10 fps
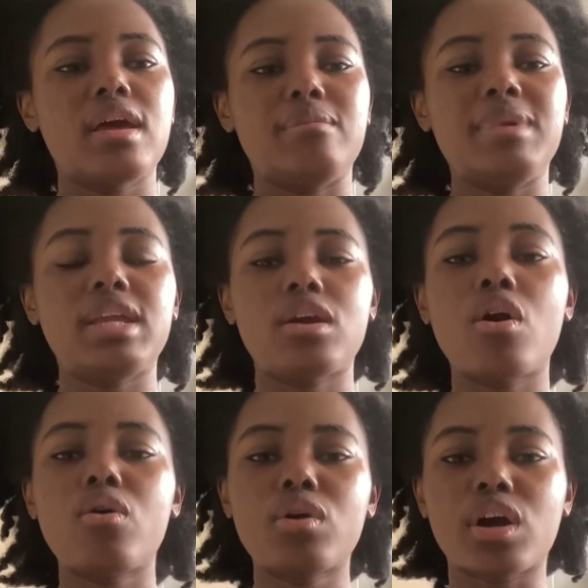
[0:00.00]

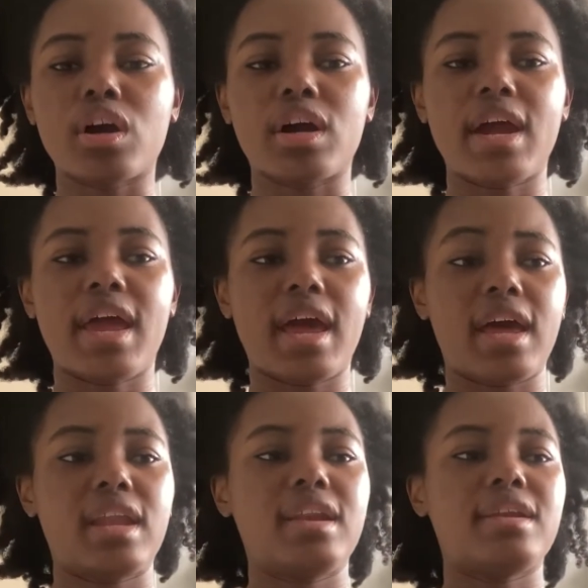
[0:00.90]
mediocre
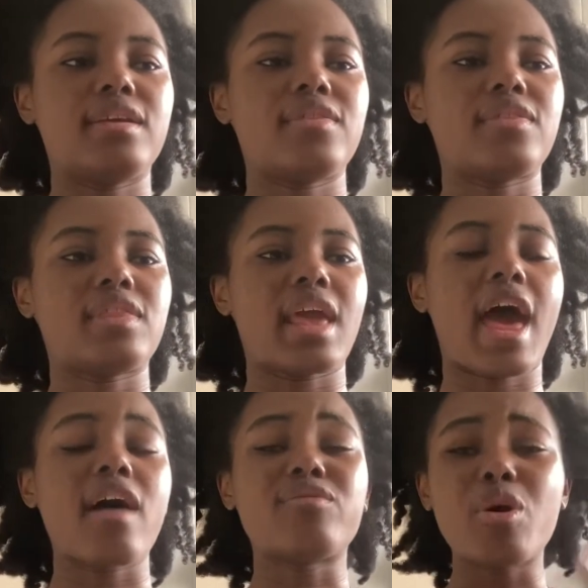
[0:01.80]
and they
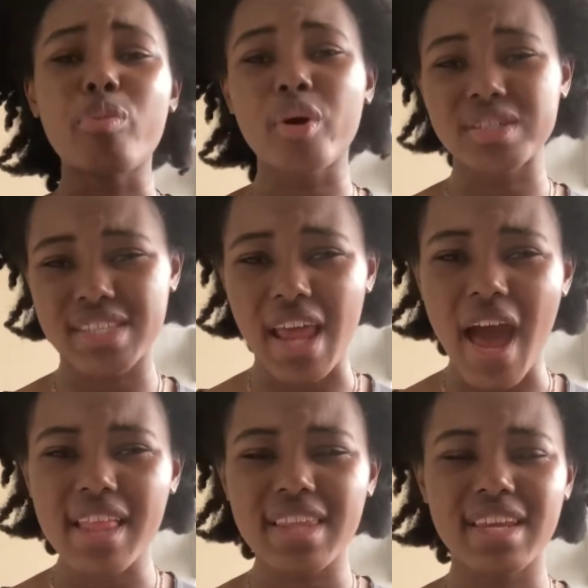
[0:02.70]
have no
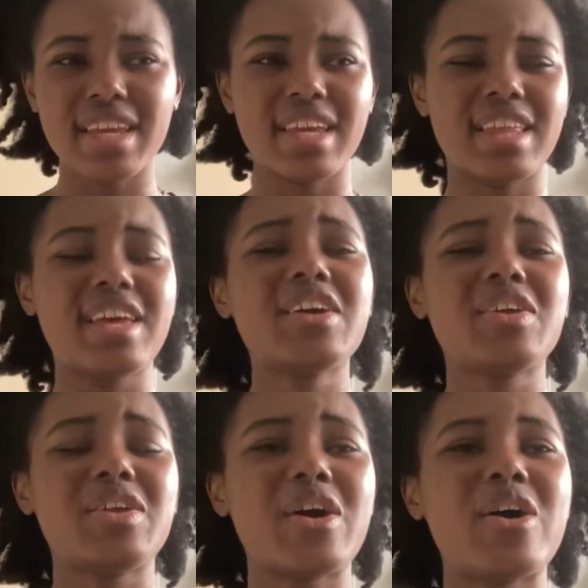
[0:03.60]
personality,
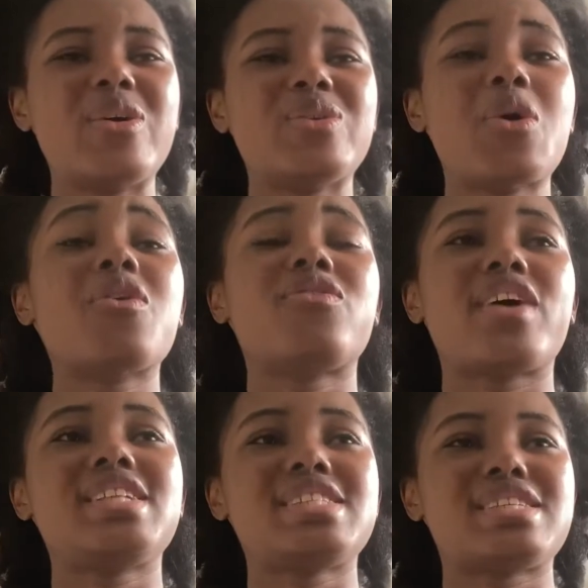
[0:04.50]
you know, no
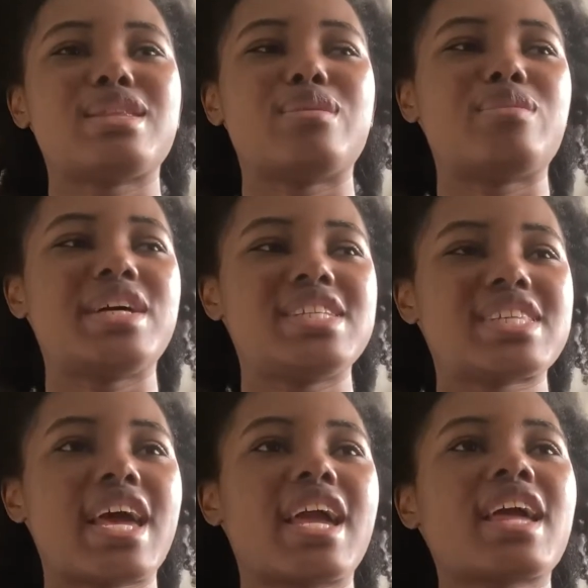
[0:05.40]
offense to them, but
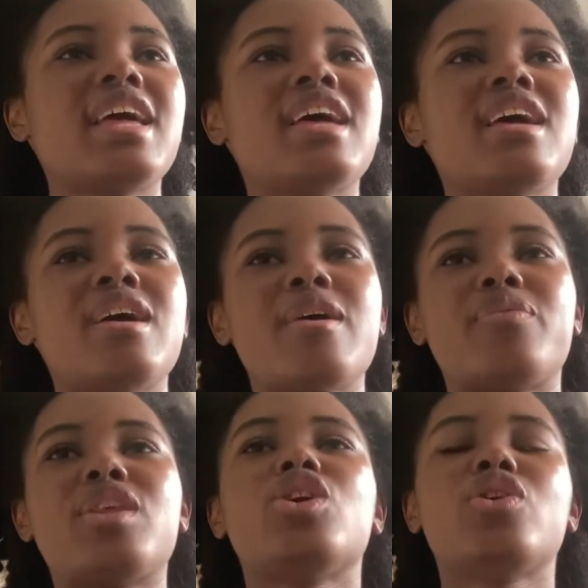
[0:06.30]
it's like,
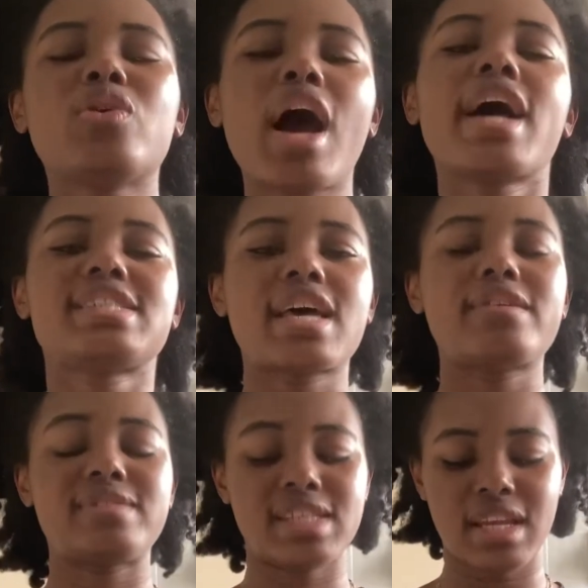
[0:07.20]
you guys
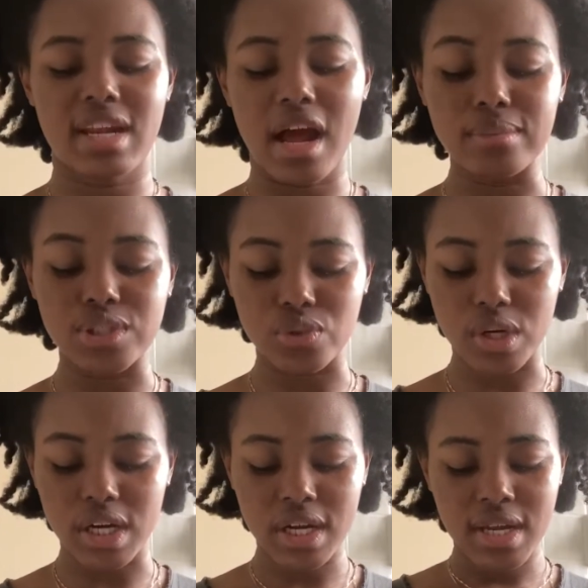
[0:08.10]
have seen it, I'm
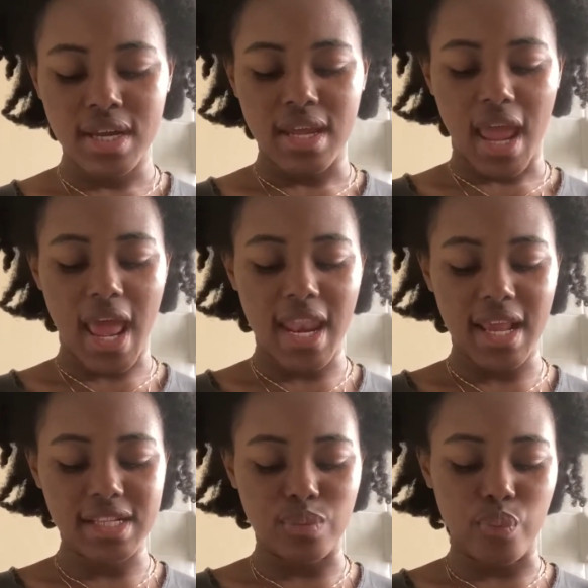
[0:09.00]
sure. And
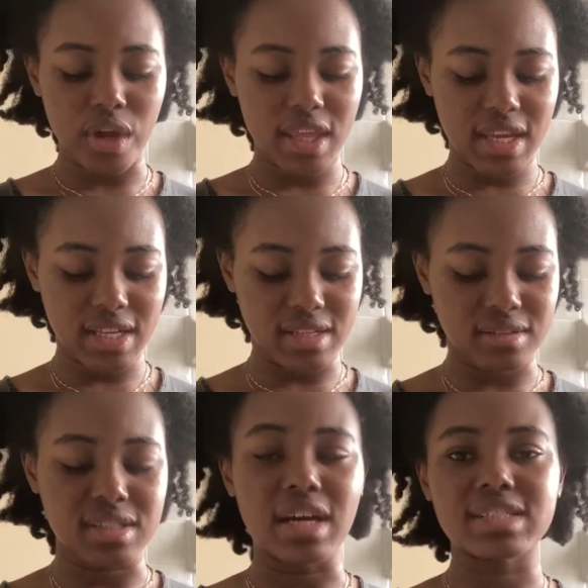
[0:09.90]
it really
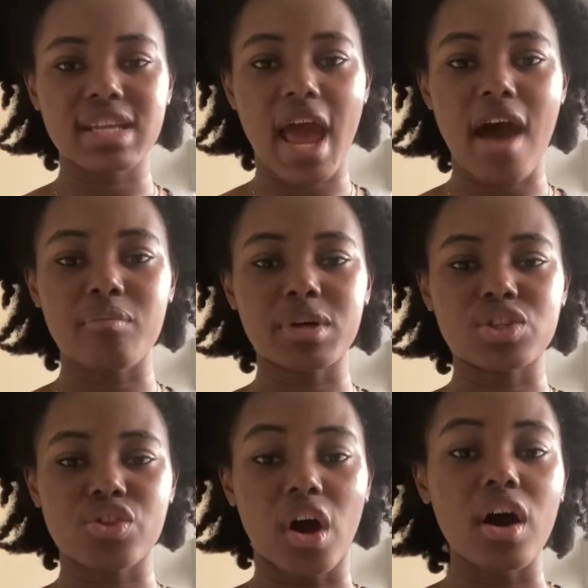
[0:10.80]
doesn't have
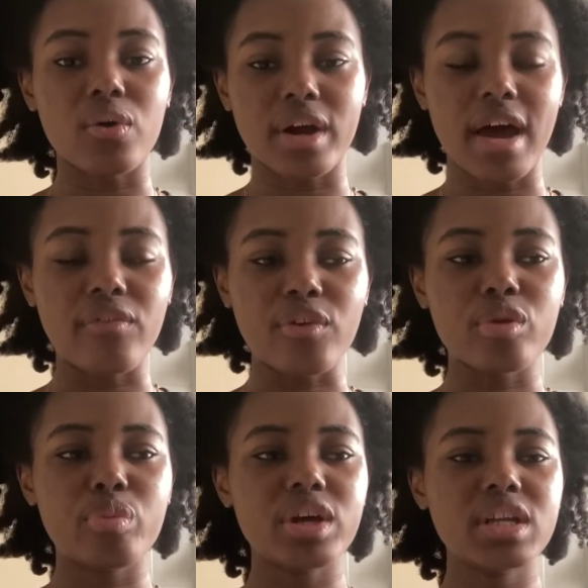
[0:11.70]
much thought or
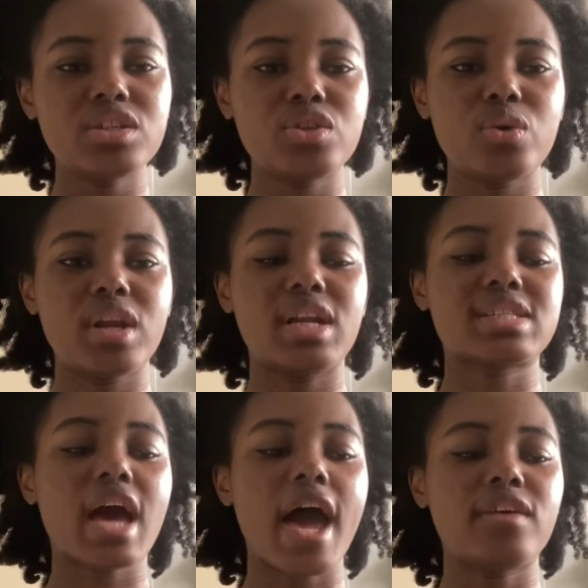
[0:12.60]
effort put into it, and
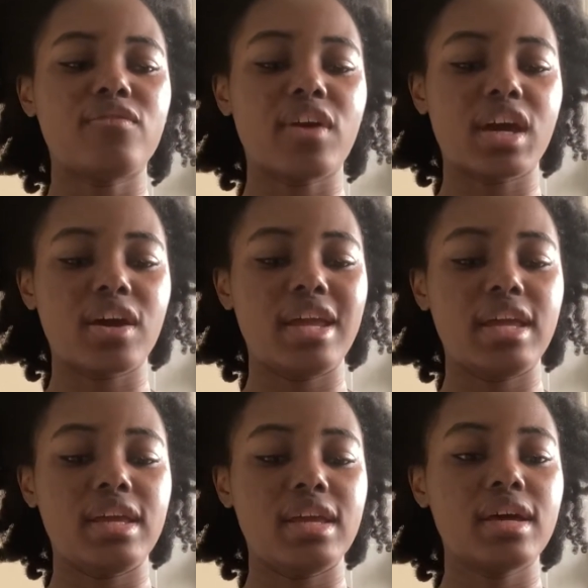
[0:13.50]
it's kind of
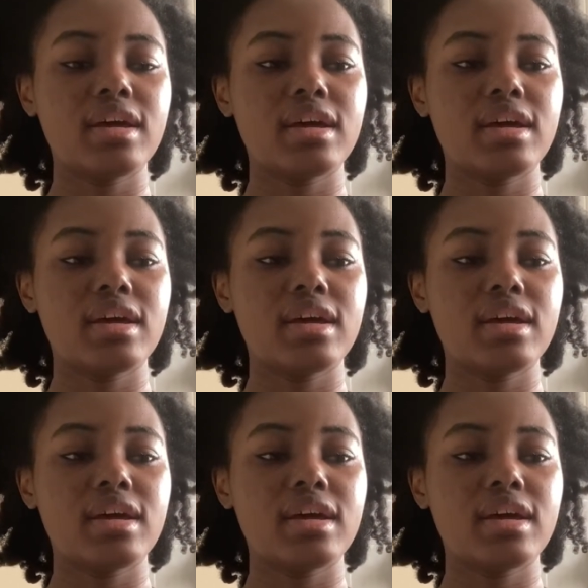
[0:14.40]
very